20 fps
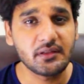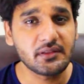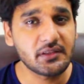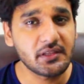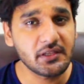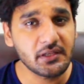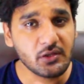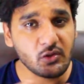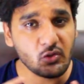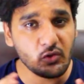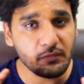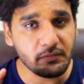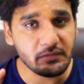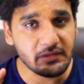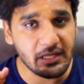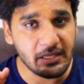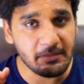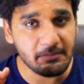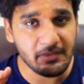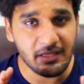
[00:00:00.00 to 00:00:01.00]
Think of
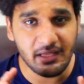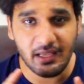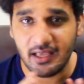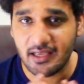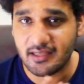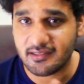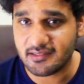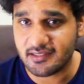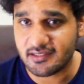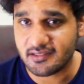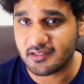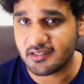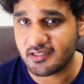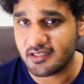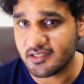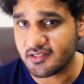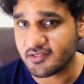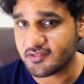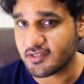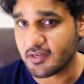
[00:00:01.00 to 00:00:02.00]
them as a
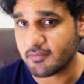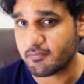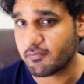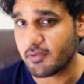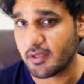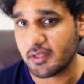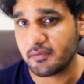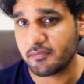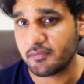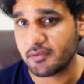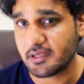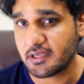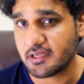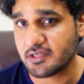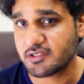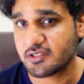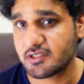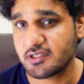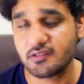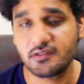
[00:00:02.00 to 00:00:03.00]
three-step
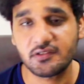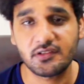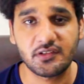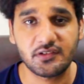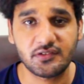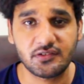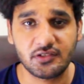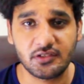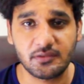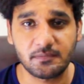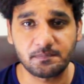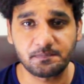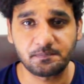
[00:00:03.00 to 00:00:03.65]
verification system.